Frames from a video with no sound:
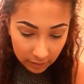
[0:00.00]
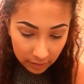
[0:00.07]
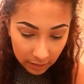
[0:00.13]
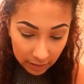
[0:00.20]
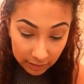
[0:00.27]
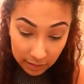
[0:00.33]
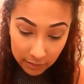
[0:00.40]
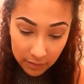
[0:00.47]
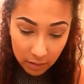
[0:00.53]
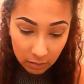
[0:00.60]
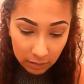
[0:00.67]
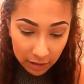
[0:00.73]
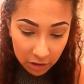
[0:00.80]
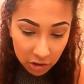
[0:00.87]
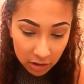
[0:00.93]
I love how
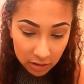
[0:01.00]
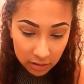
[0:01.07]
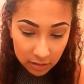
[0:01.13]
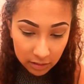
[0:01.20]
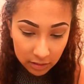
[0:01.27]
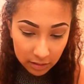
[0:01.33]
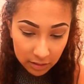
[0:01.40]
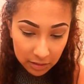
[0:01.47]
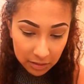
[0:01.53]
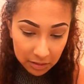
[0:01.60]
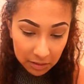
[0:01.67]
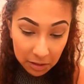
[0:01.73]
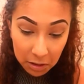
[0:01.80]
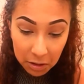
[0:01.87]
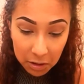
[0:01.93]
lashes
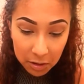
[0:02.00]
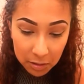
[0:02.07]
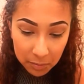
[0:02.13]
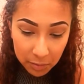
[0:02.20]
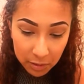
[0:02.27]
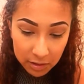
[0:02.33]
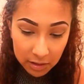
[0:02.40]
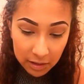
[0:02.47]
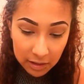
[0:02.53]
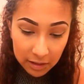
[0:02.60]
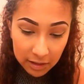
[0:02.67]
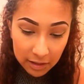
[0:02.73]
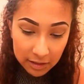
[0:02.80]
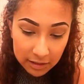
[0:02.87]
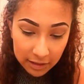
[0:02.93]
look,
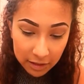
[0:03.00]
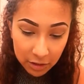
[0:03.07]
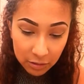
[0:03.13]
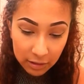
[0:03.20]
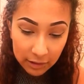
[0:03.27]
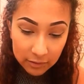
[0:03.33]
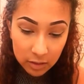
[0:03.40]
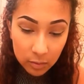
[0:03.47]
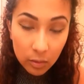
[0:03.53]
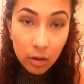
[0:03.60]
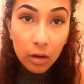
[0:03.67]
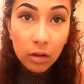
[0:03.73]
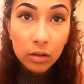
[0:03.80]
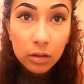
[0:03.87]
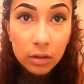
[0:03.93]
personally, because I do have
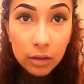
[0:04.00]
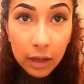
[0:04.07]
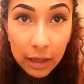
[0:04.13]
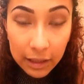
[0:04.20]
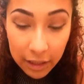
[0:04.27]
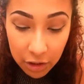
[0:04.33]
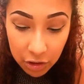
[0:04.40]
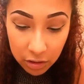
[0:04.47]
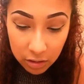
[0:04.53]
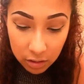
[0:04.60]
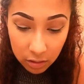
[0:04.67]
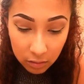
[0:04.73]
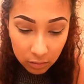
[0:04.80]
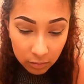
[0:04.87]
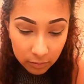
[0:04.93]
smaller eyelashes,
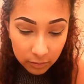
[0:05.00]
so